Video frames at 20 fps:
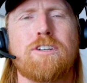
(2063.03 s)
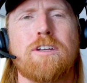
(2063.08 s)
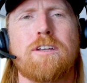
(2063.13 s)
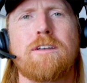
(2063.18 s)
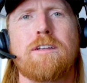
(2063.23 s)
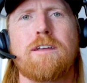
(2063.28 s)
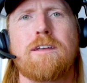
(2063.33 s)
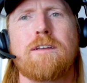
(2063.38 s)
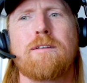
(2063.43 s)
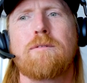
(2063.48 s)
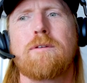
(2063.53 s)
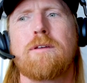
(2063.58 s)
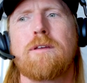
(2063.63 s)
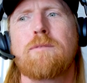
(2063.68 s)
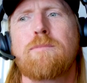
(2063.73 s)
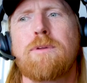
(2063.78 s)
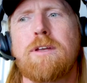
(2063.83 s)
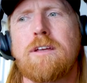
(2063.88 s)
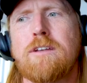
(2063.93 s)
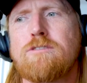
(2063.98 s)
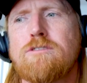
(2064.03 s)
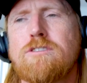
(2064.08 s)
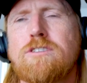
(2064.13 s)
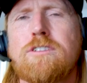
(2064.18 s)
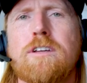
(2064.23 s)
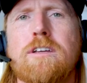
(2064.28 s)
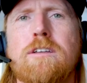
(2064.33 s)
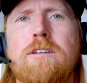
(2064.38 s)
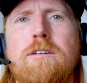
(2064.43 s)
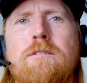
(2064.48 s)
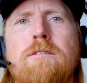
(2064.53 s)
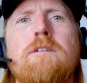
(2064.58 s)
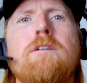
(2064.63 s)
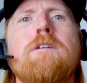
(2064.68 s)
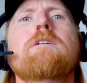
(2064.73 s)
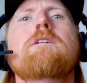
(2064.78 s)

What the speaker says: And it'd be interesting to